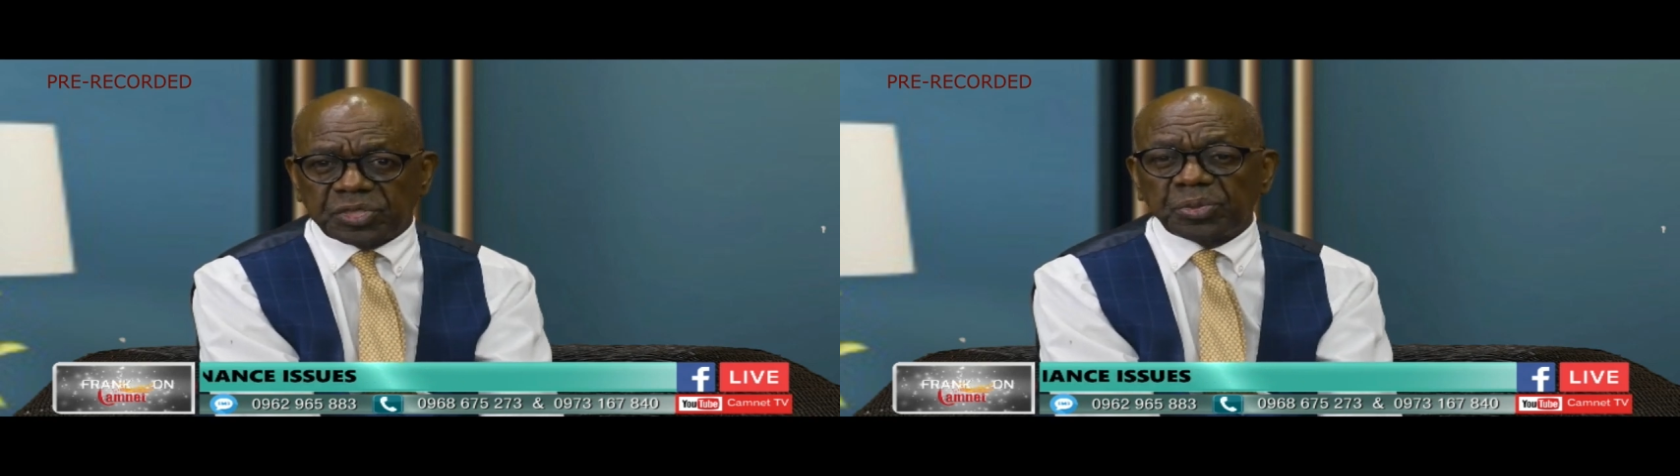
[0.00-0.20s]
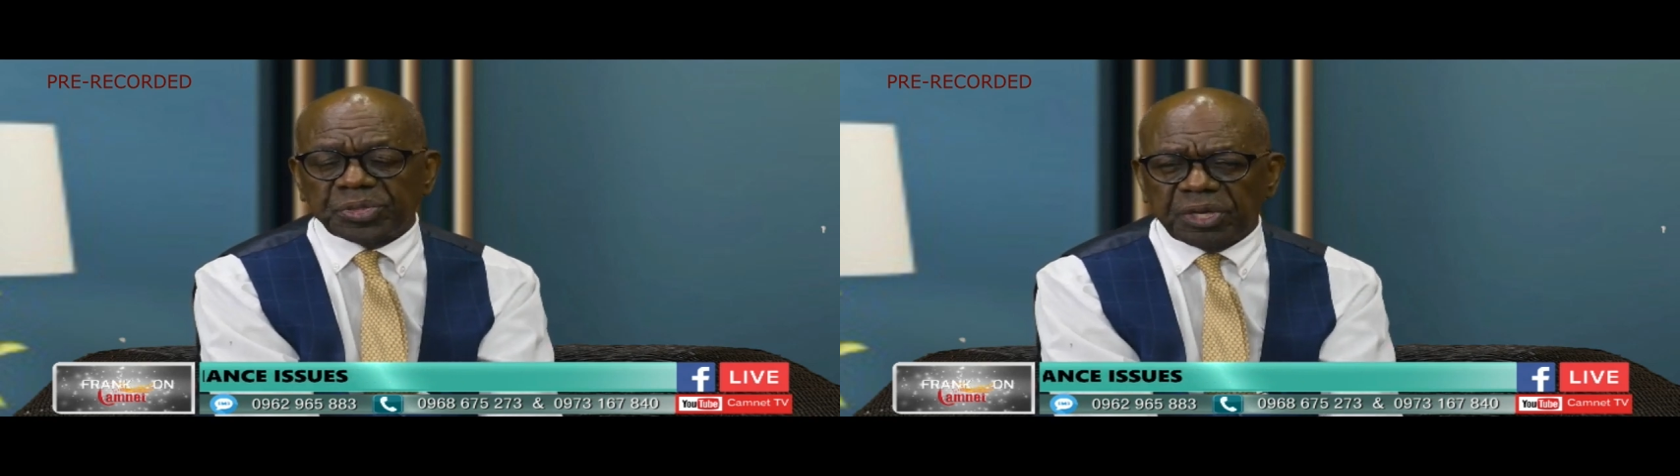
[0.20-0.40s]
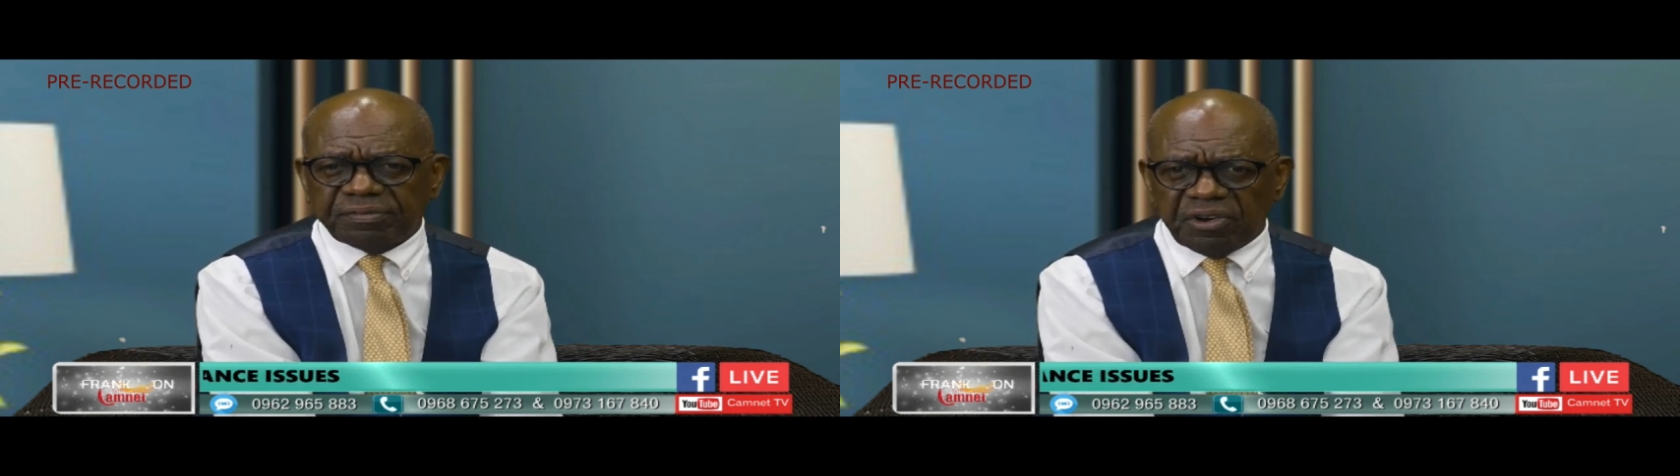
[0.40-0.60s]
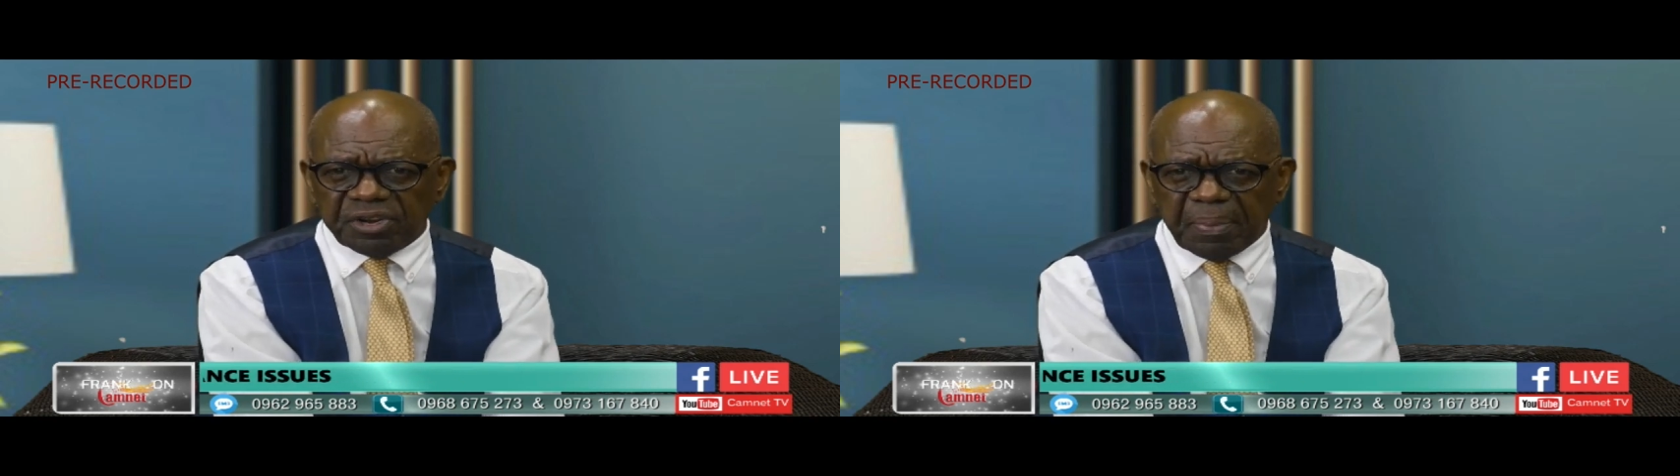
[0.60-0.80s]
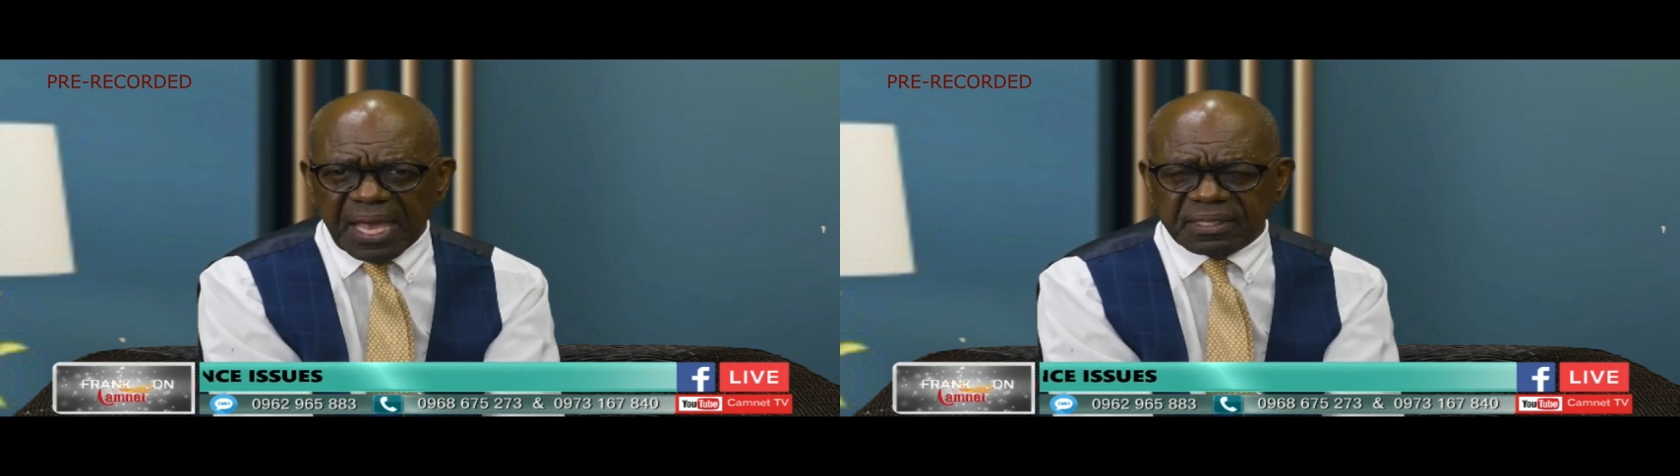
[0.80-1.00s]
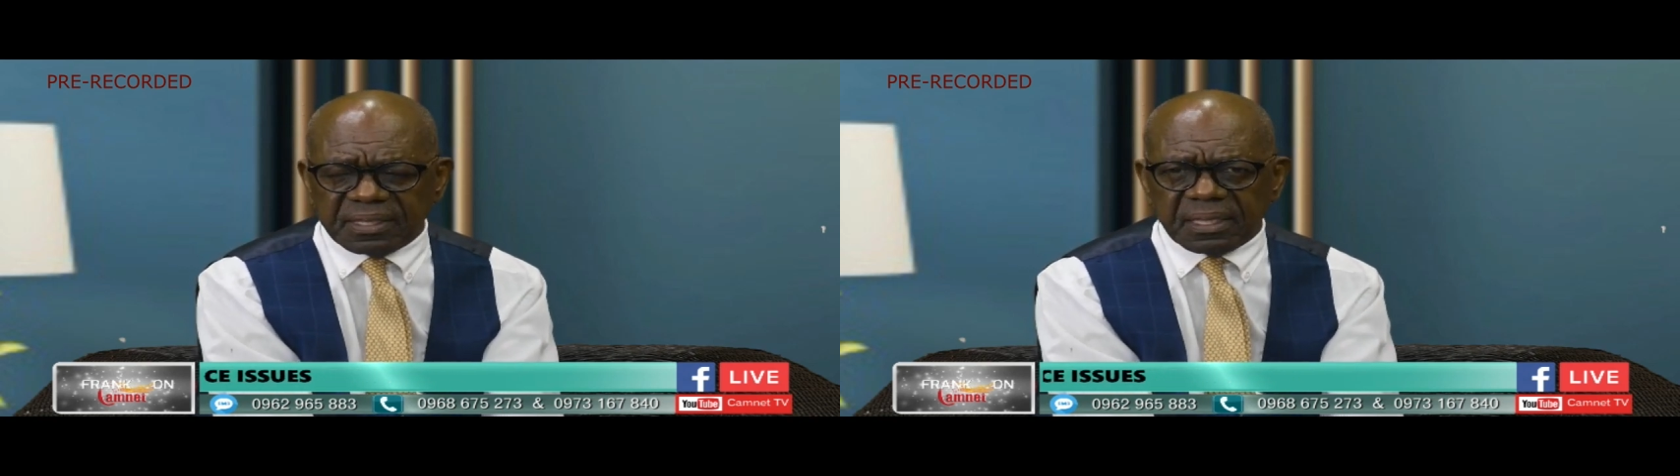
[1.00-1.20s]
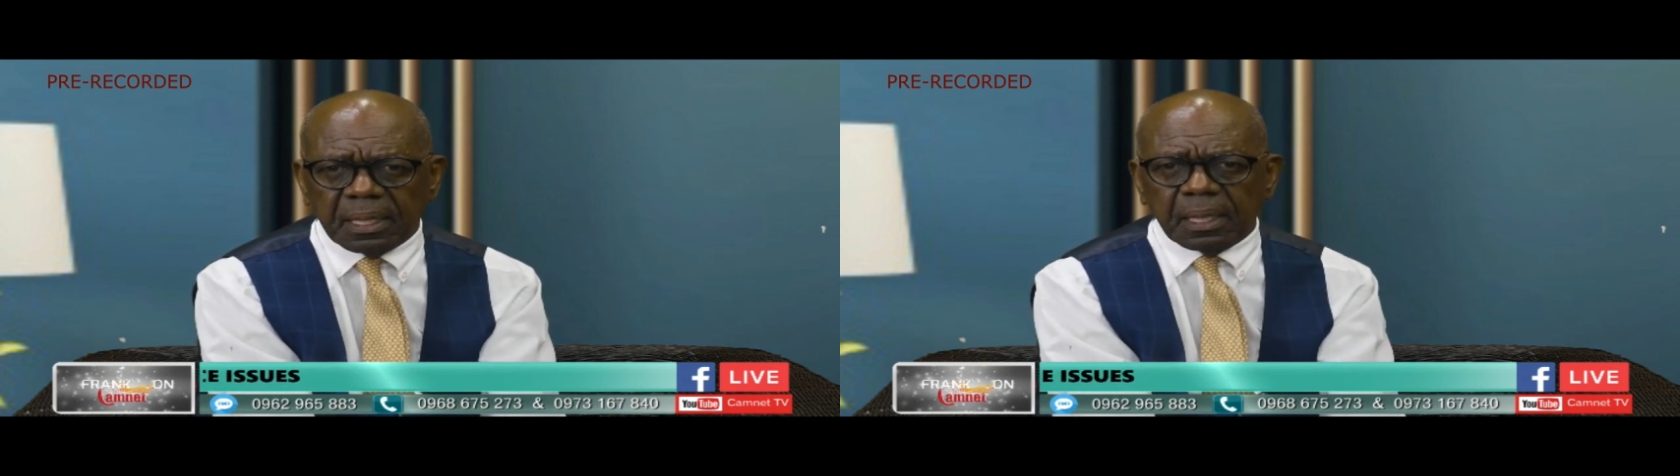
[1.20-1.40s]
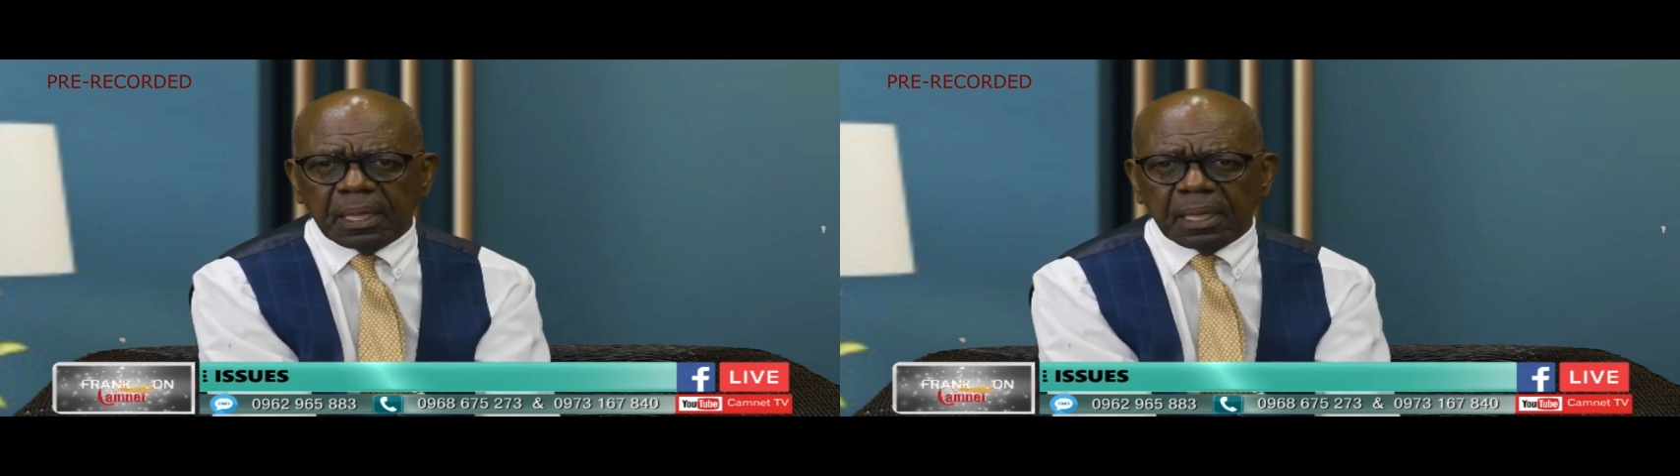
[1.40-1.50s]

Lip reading: do your very best